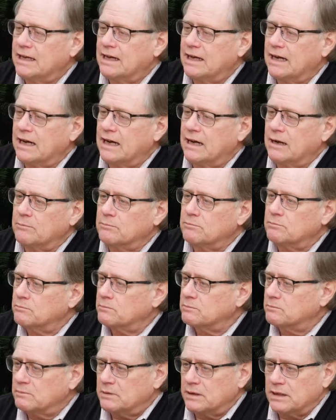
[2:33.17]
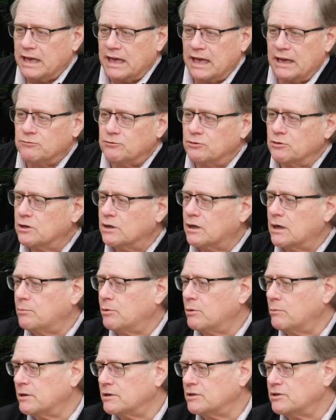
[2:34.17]
After a
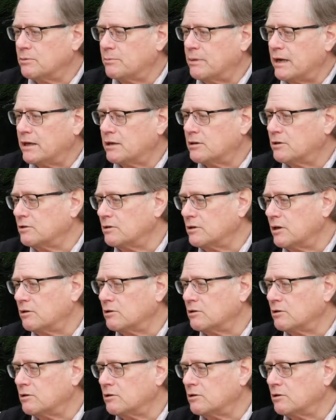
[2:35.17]
couple months sabbatical,